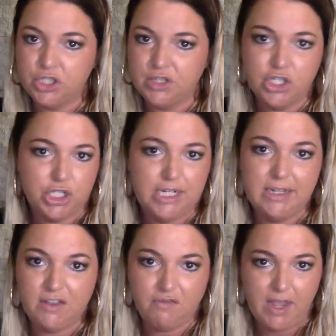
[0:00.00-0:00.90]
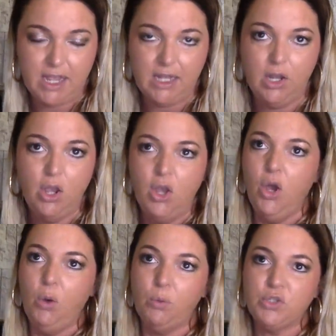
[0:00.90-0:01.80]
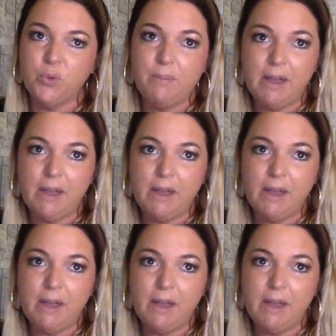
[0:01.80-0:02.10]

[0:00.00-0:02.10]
the shit hit the fan was when my